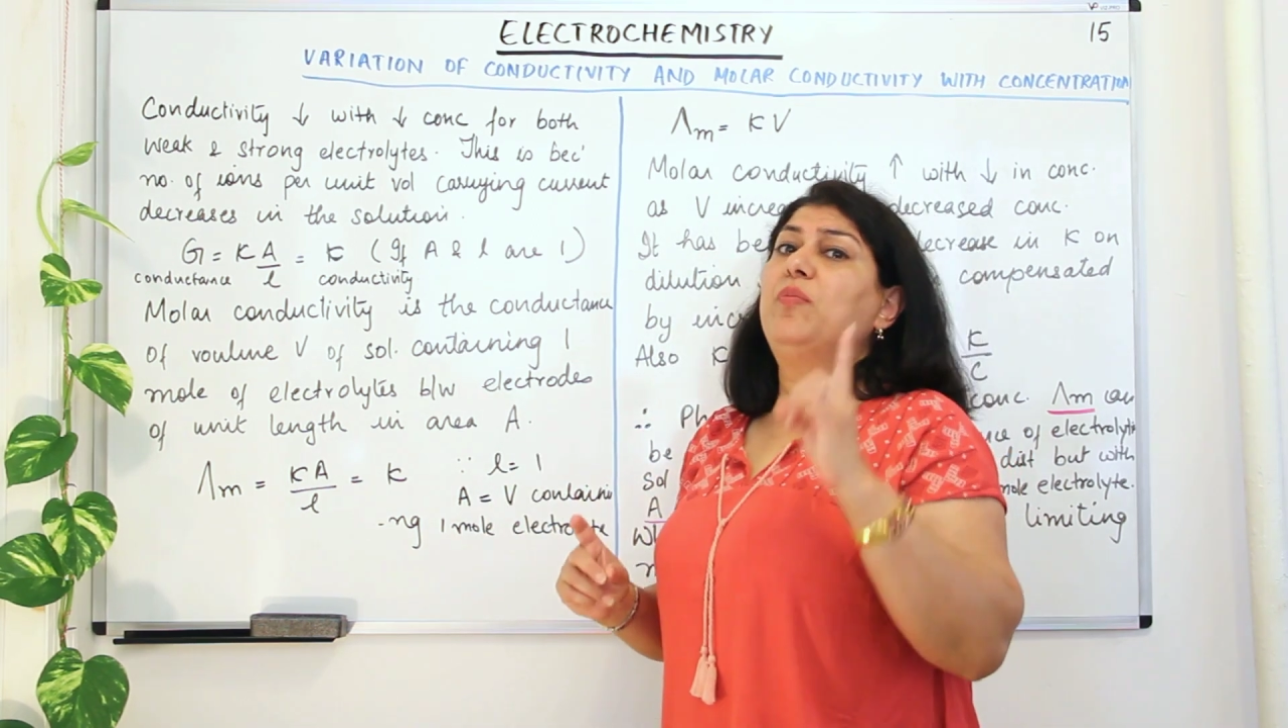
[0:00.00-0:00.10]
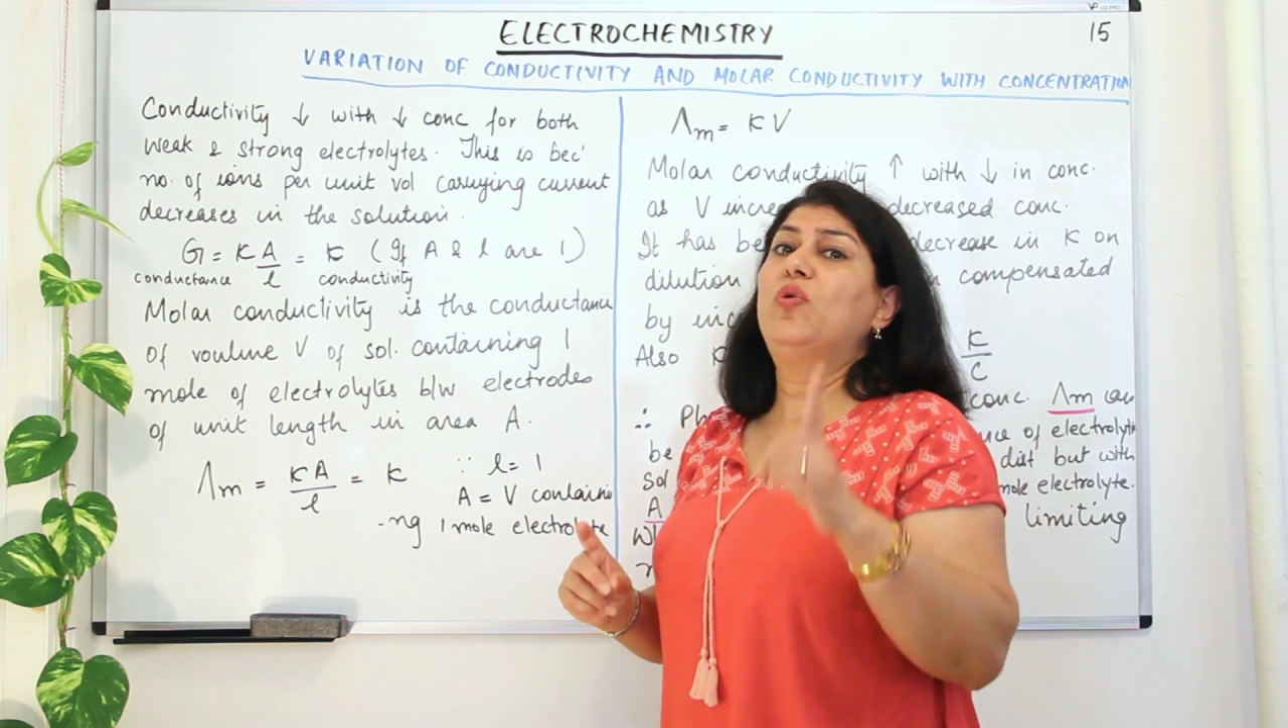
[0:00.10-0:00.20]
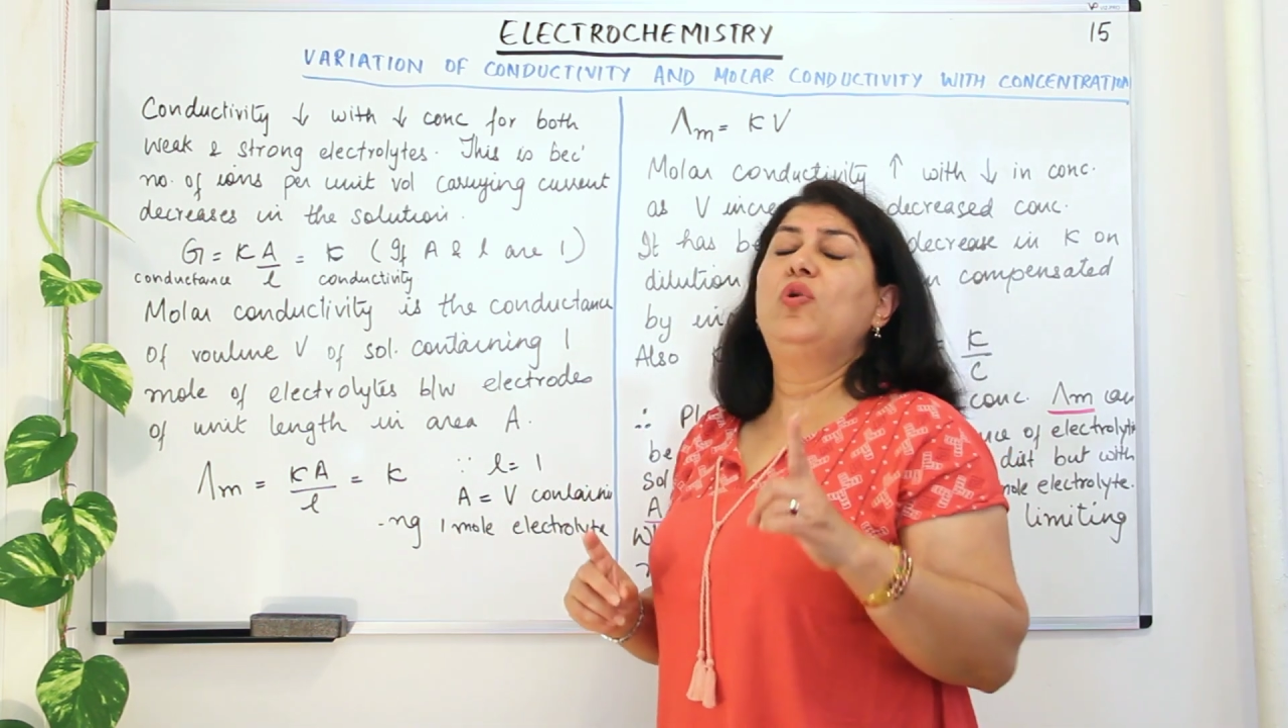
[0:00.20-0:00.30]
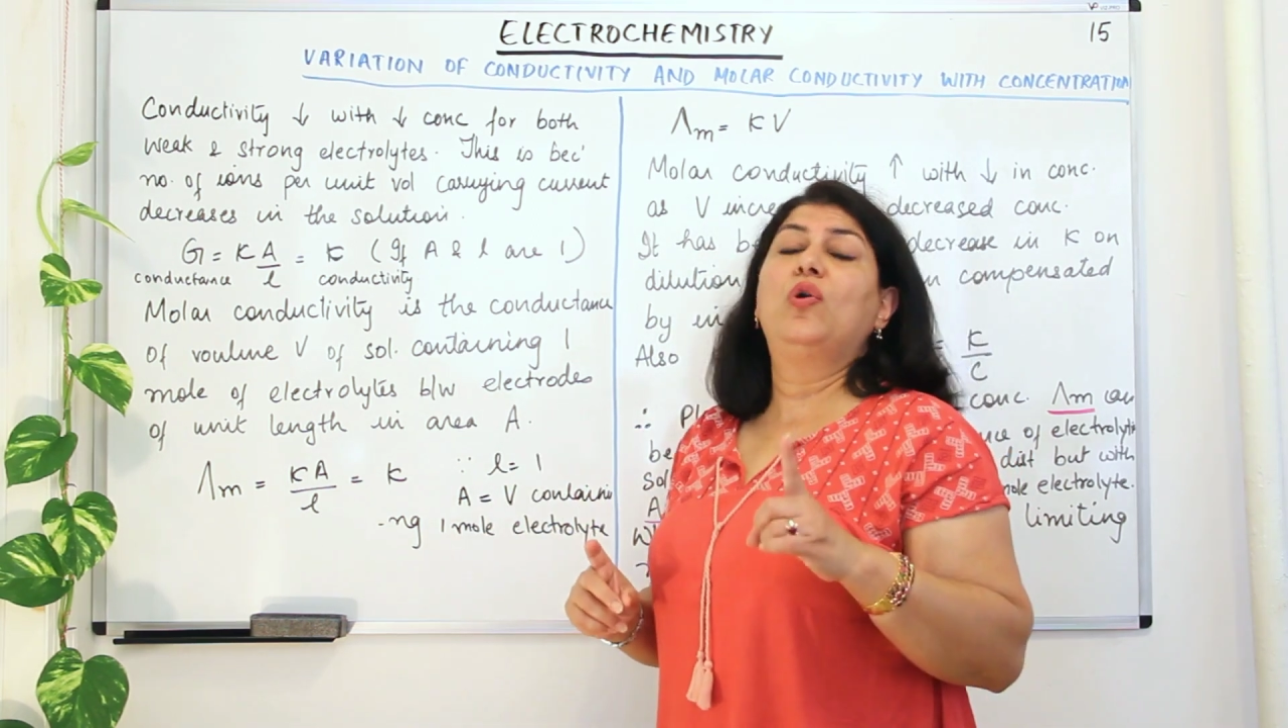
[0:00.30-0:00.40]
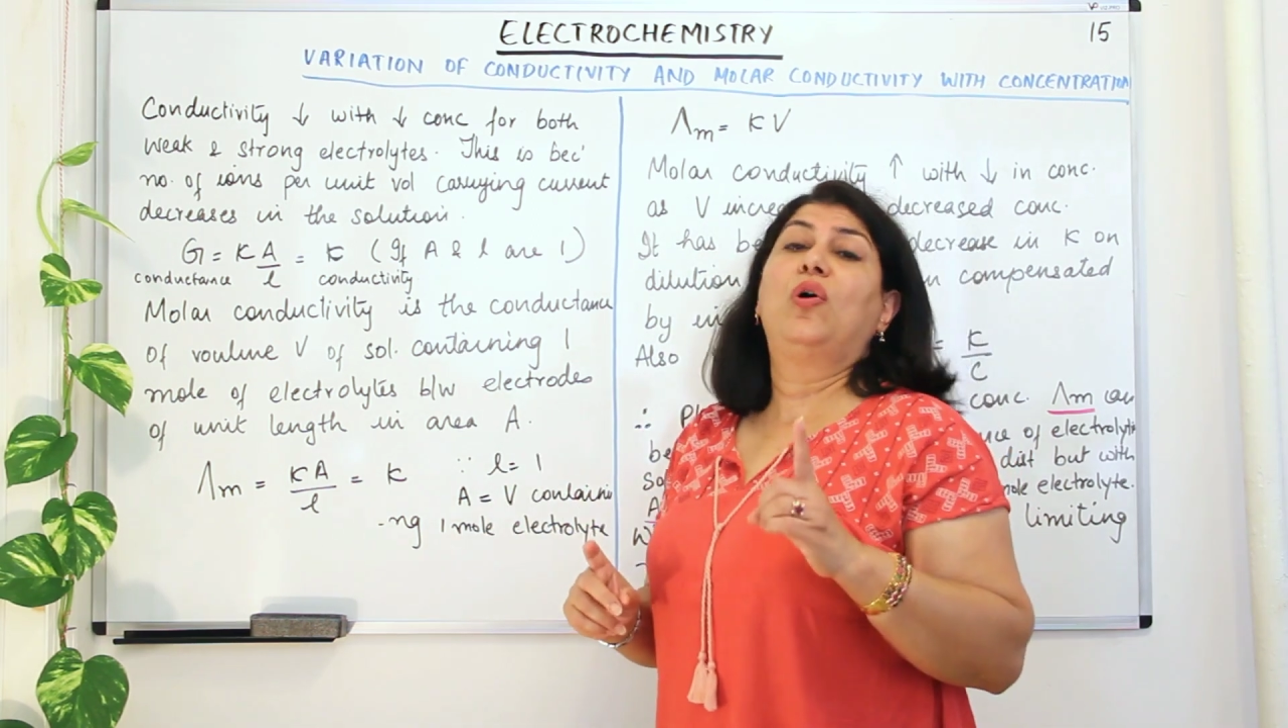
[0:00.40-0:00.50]

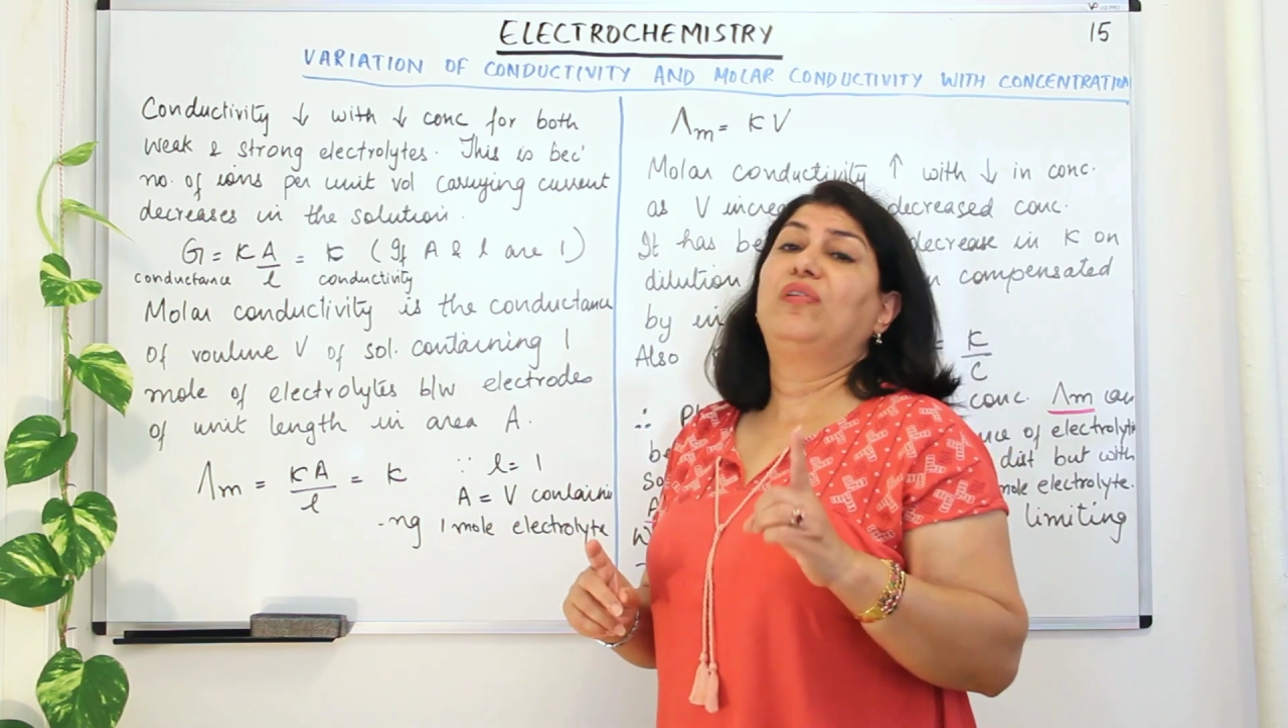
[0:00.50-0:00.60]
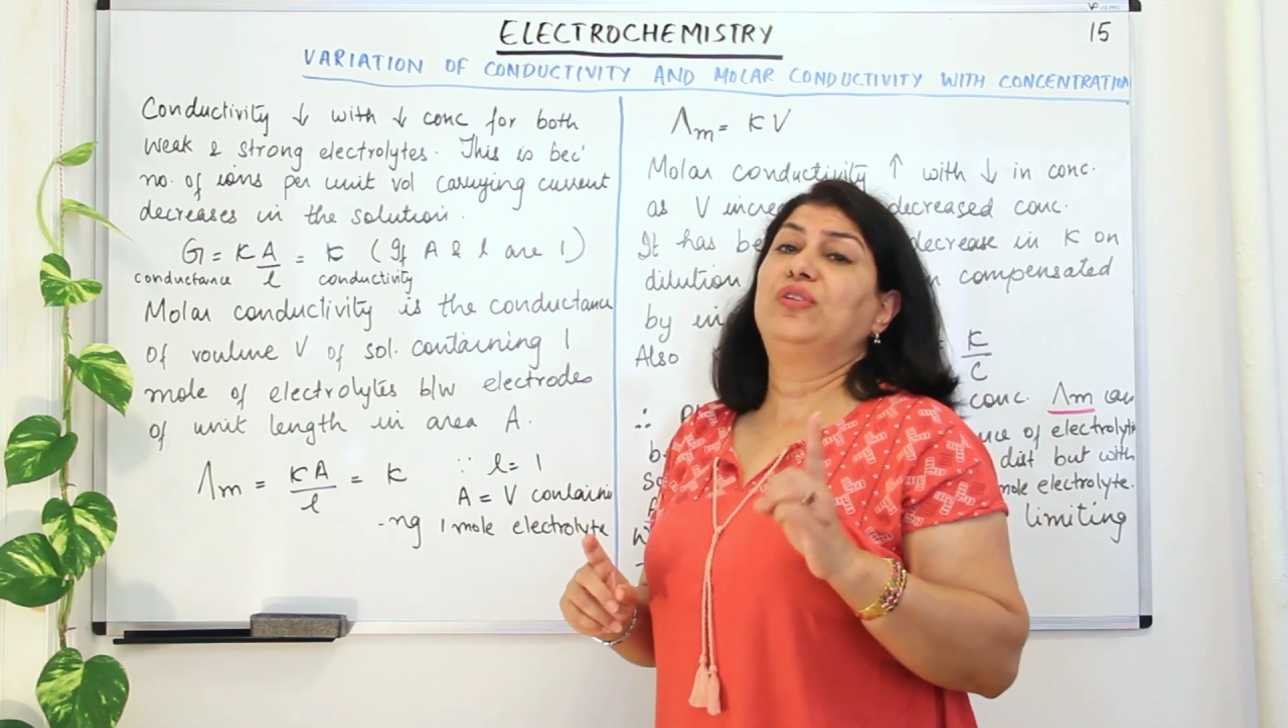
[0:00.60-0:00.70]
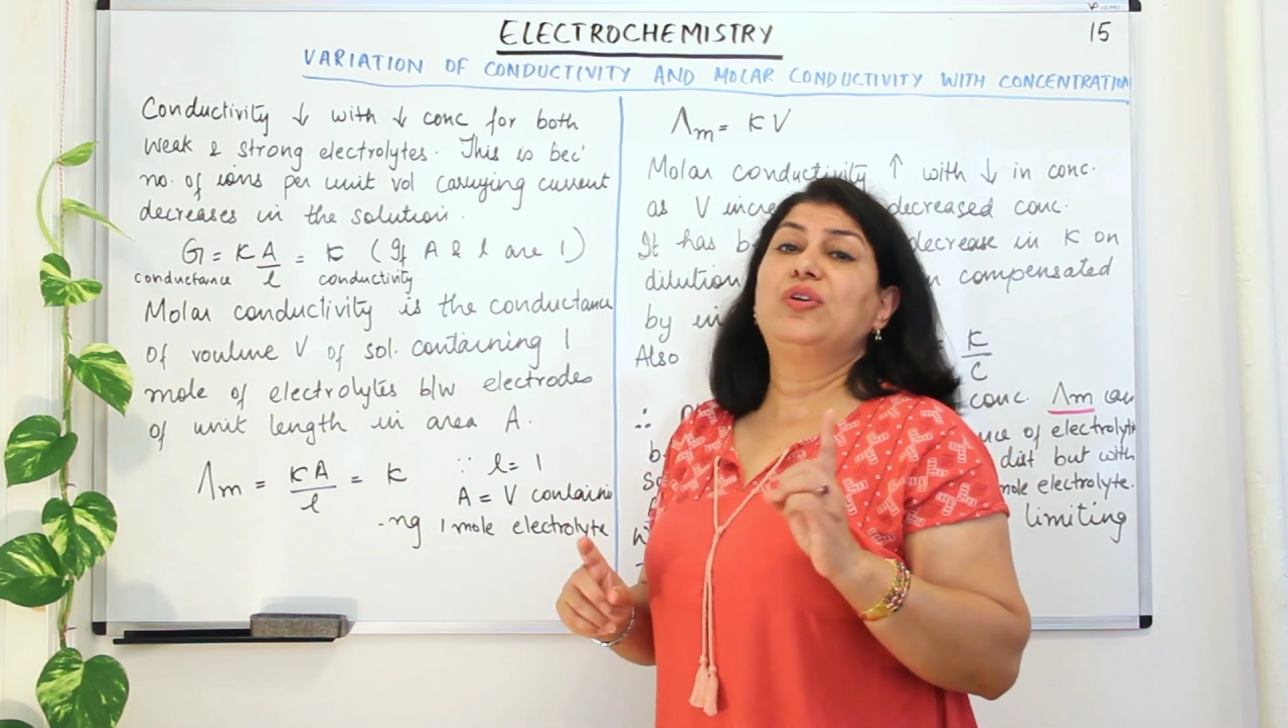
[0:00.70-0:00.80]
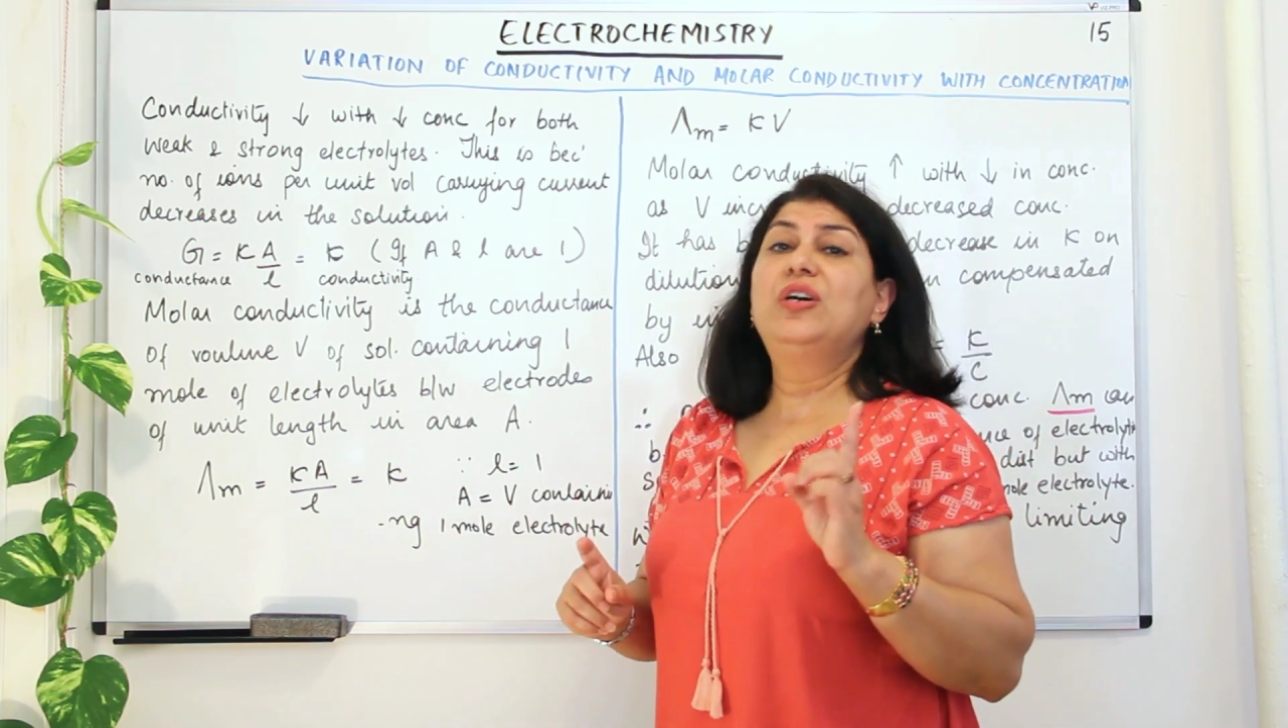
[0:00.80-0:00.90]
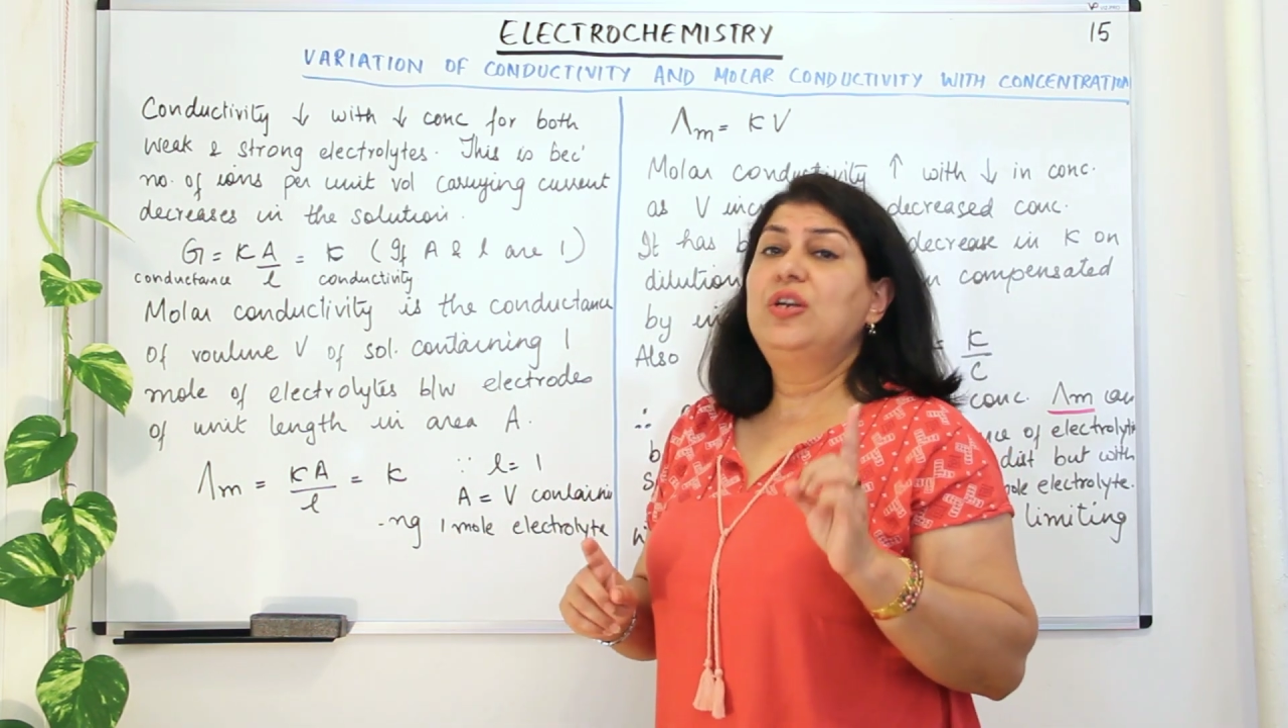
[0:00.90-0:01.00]
mole of
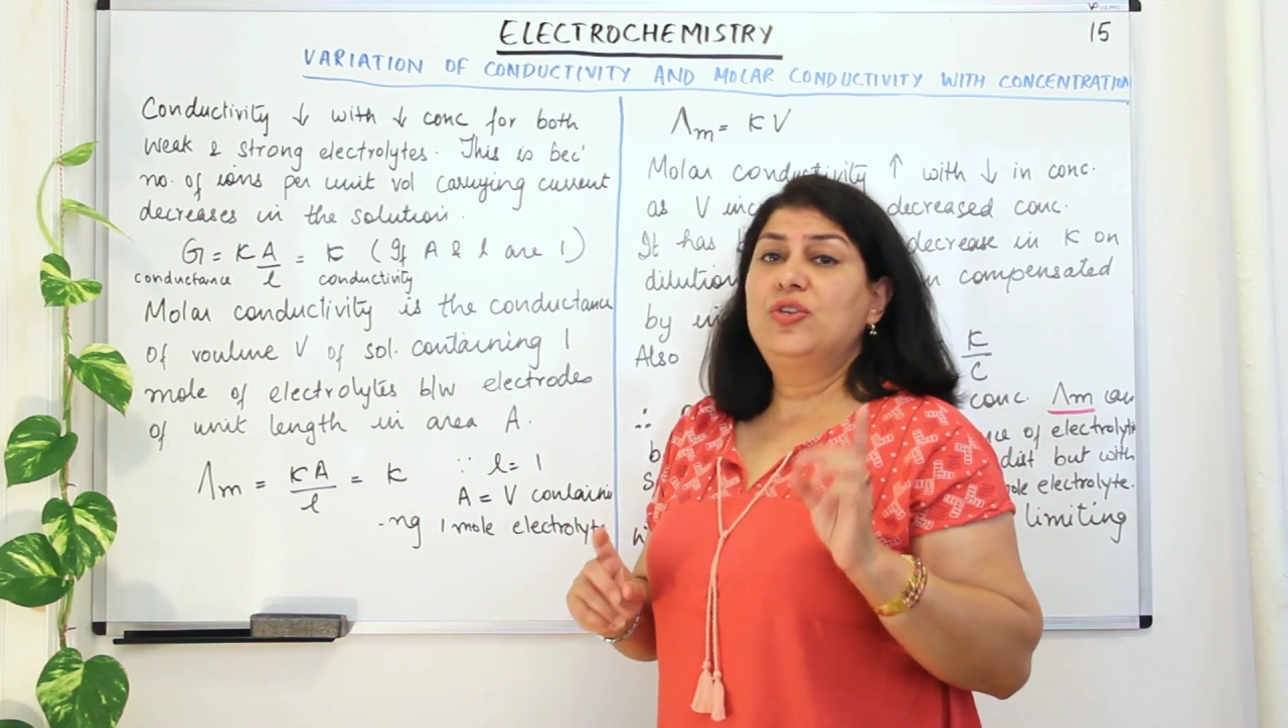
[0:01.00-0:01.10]
the